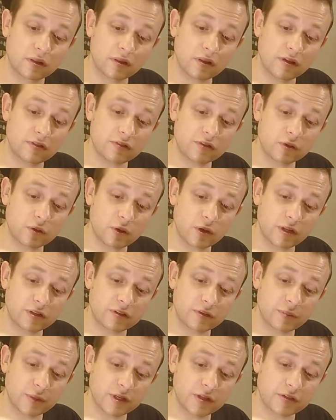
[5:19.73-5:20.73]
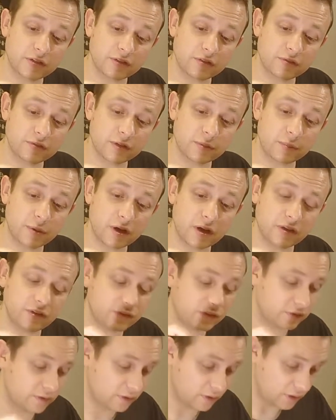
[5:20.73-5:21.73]
decent quality miniatures for the
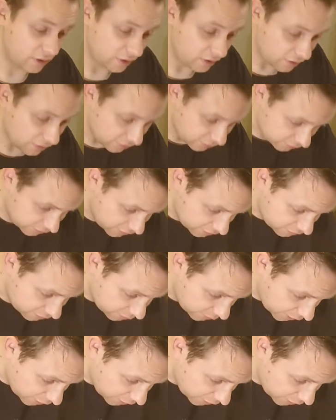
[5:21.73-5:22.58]
price. Decent